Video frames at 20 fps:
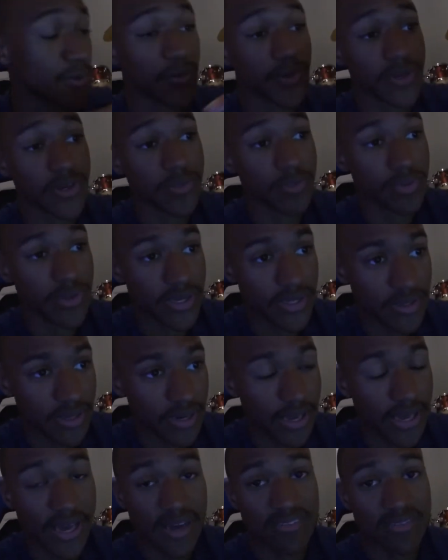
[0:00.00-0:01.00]
only complaint that I
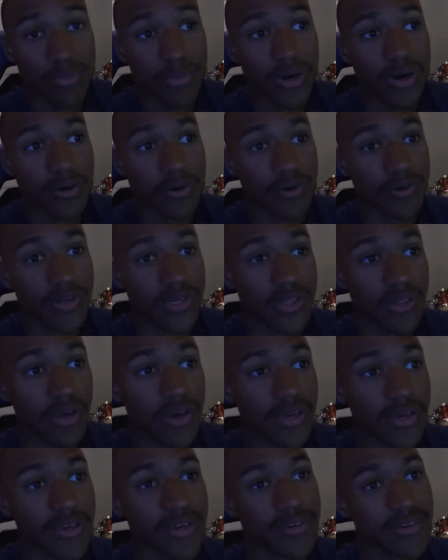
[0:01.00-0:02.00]
have about
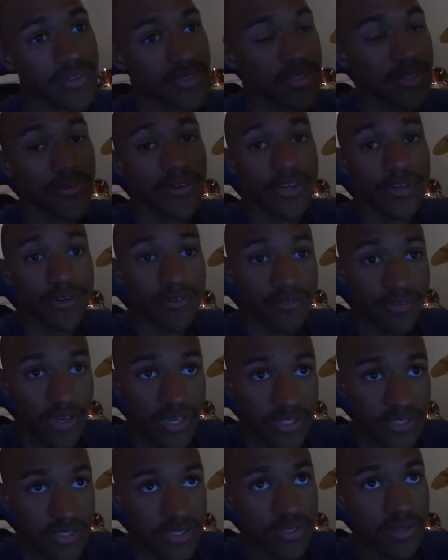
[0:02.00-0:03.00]
Greenlight is their
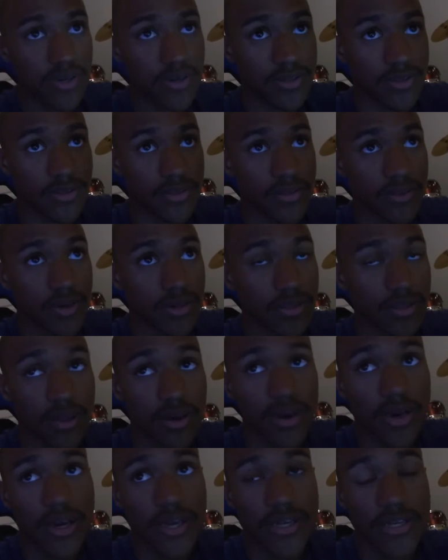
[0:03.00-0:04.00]
interface
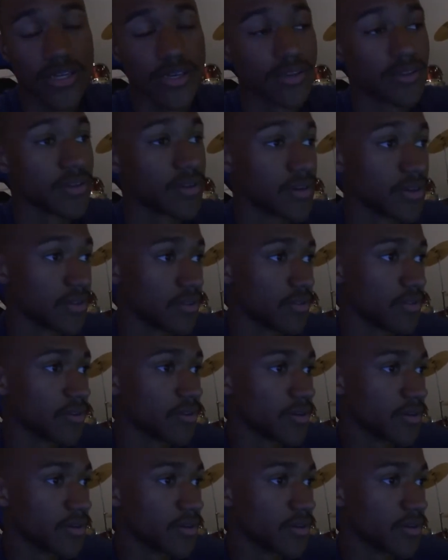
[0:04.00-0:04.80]
online, and then